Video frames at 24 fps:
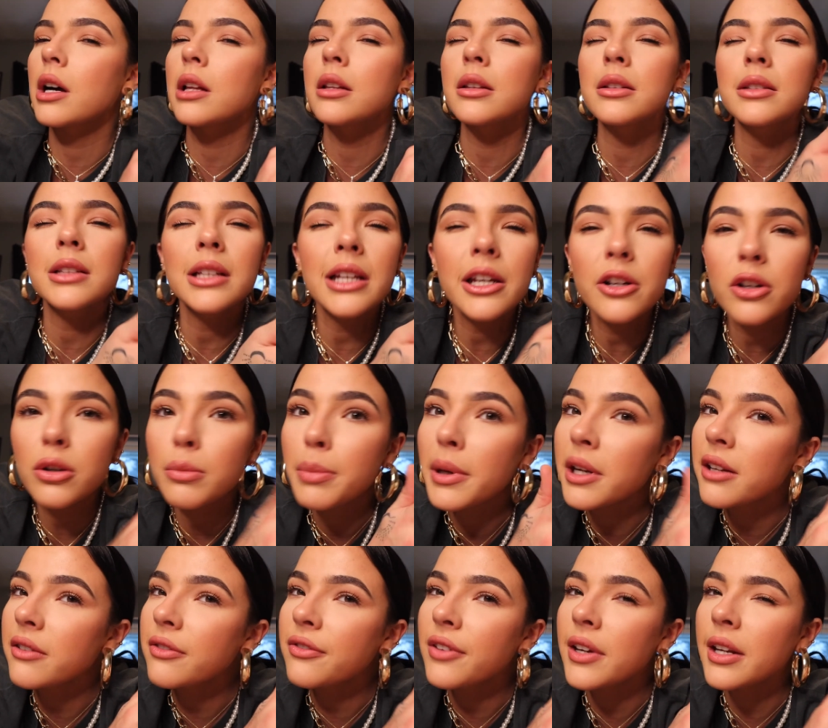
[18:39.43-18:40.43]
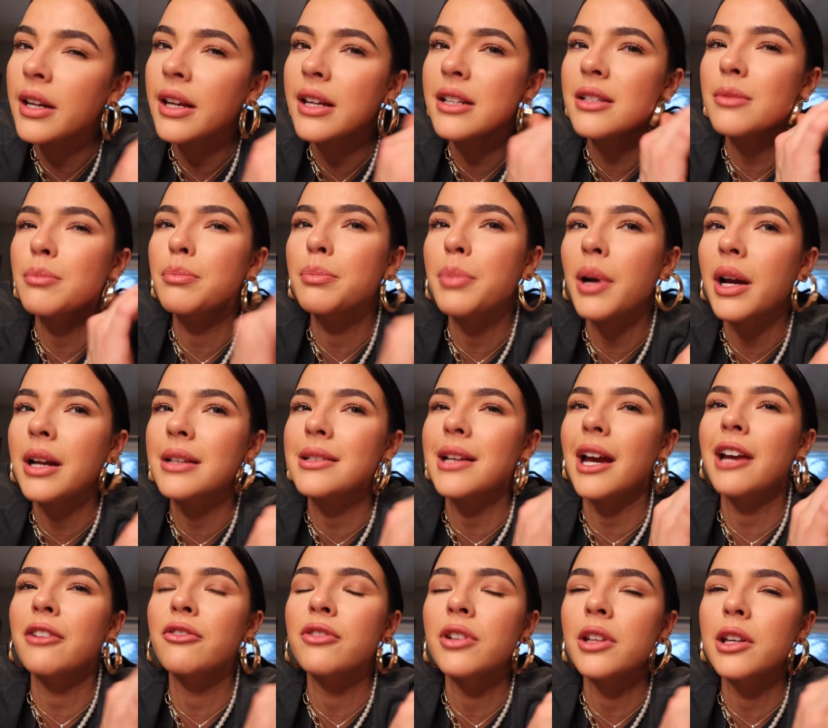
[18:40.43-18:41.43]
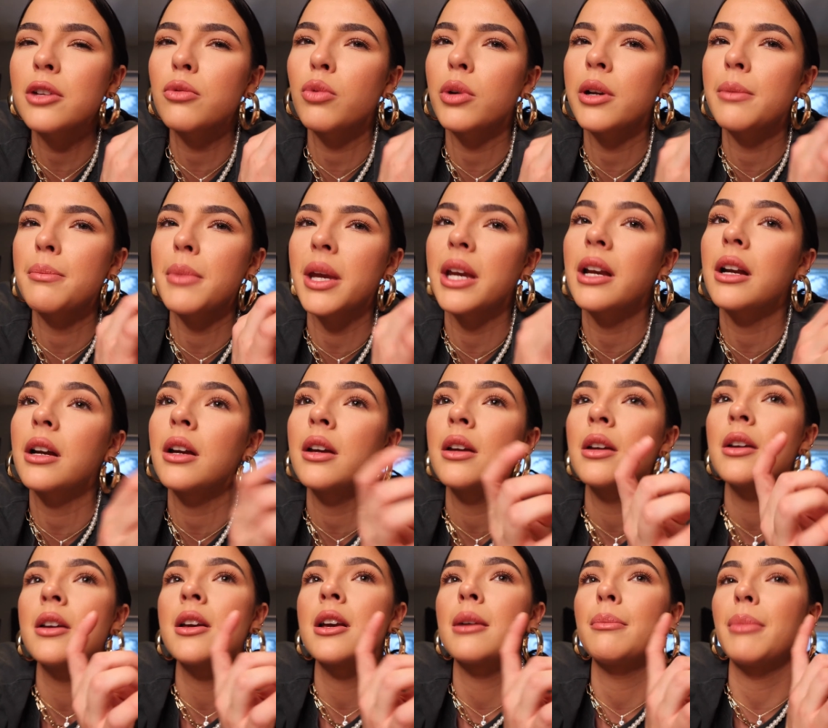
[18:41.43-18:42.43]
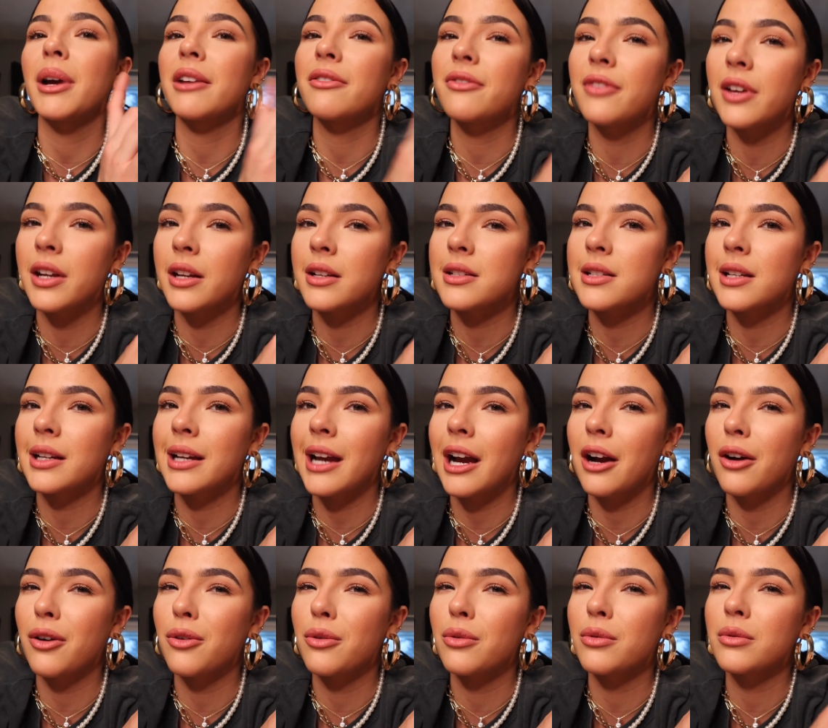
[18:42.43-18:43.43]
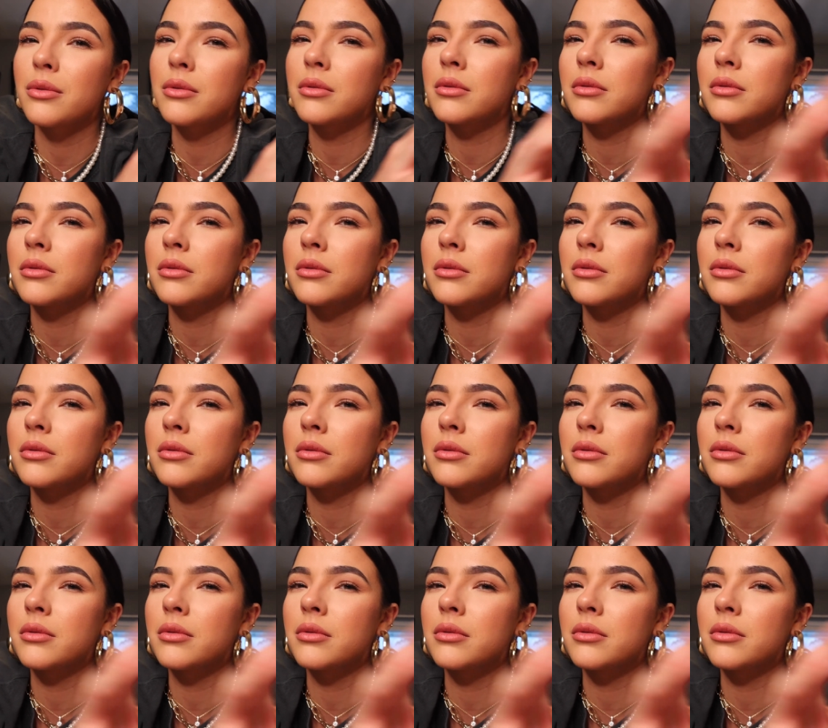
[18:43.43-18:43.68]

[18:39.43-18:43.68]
a little bit of fitness, but I really want to make my fitness account